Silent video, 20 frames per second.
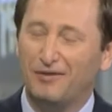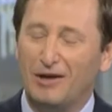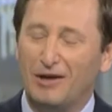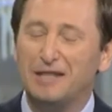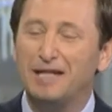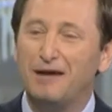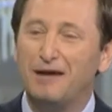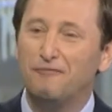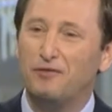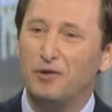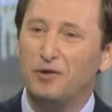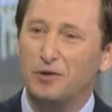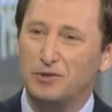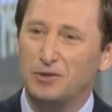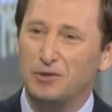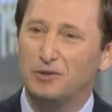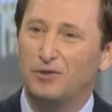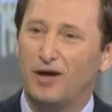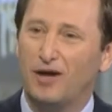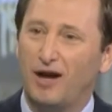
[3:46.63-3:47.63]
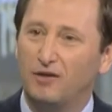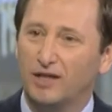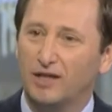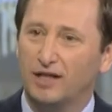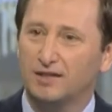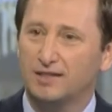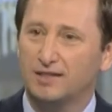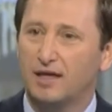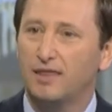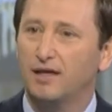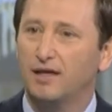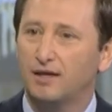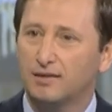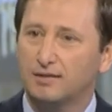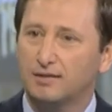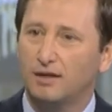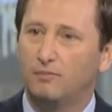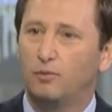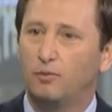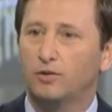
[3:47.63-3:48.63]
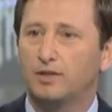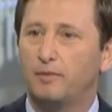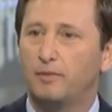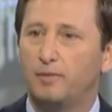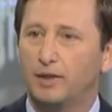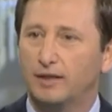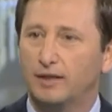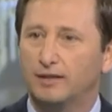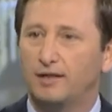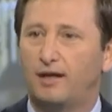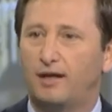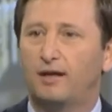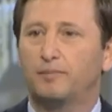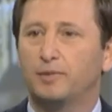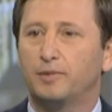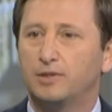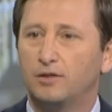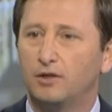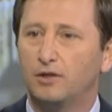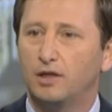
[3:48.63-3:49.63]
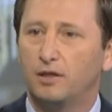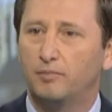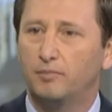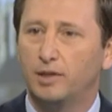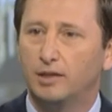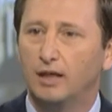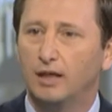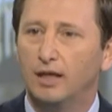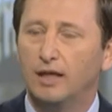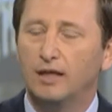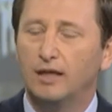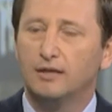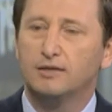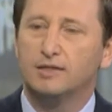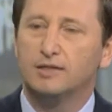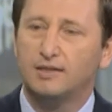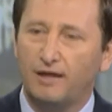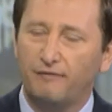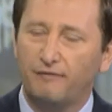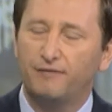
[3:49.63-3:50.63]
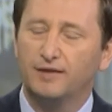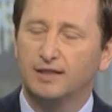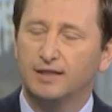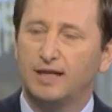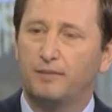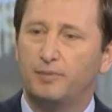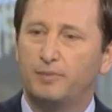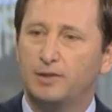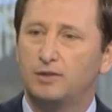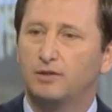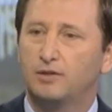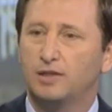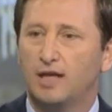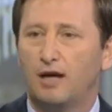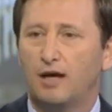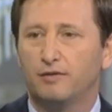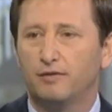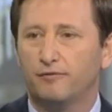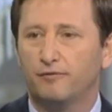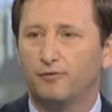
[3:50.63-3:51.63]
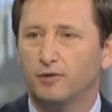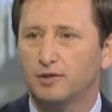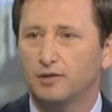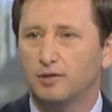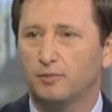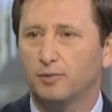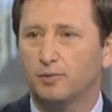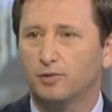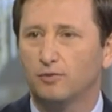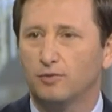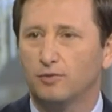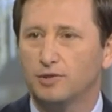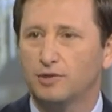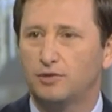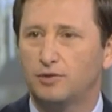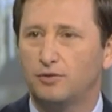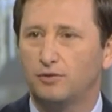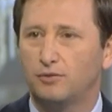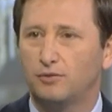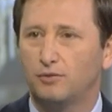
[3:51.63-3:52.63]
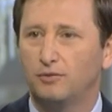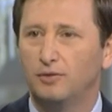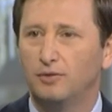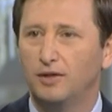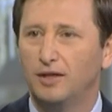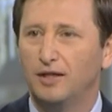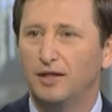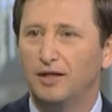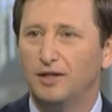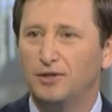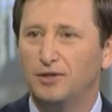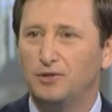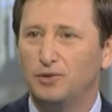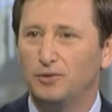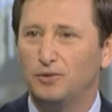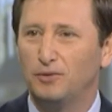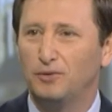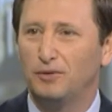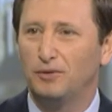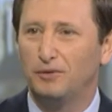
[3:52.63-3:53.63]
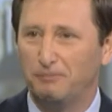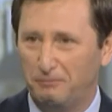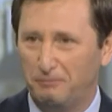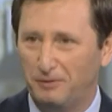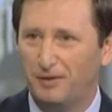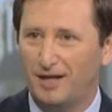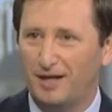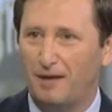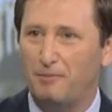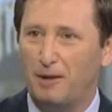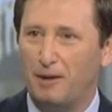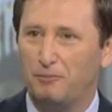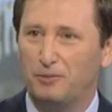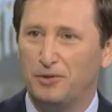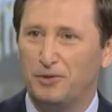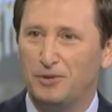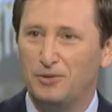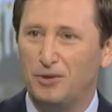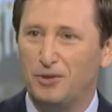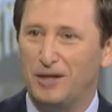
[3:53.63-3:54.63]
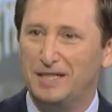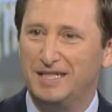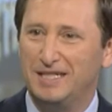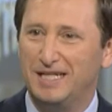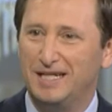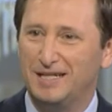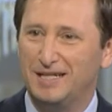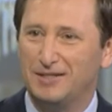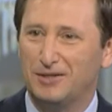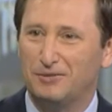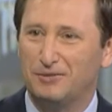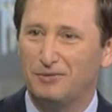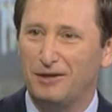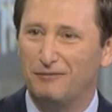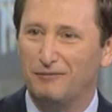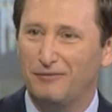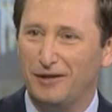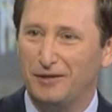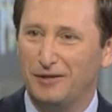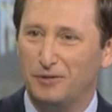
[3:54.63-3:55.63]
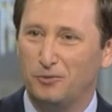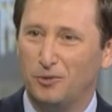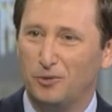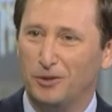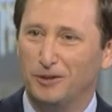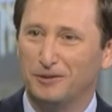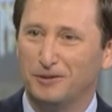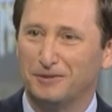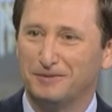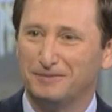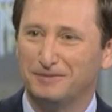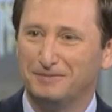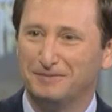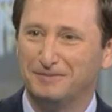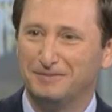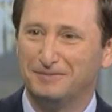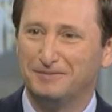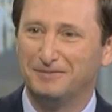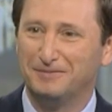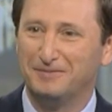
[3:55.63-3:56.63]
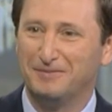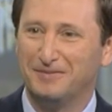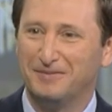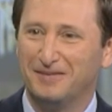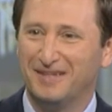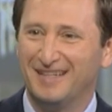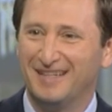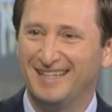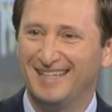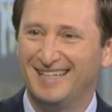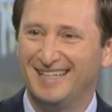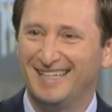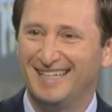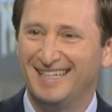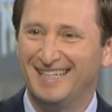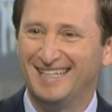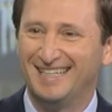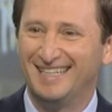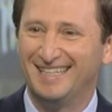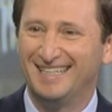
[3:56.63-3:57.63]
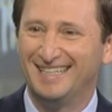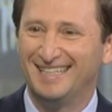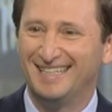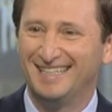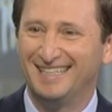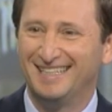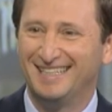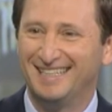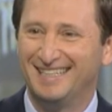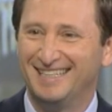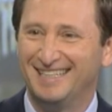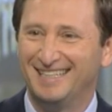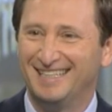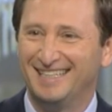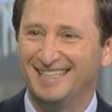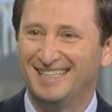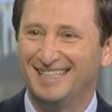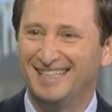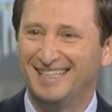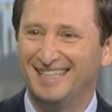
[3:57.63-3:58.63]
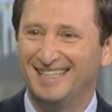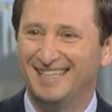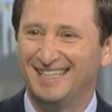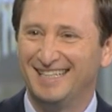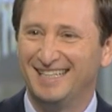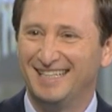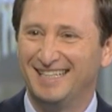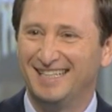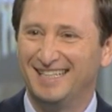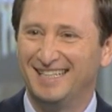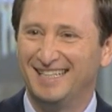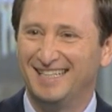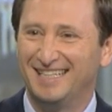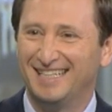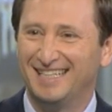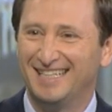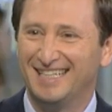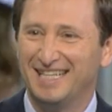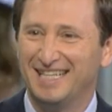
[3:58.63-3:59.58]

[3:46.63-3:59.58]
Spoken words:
right now I'm focused on GroundLink because I think it's a multi-billion-dollar opportunity, but there's definitely an opportunity out there for entrepreneurs to come up with new ideas and reinvent the world. Oh, the internet is so full of ideas, so there's never any shortage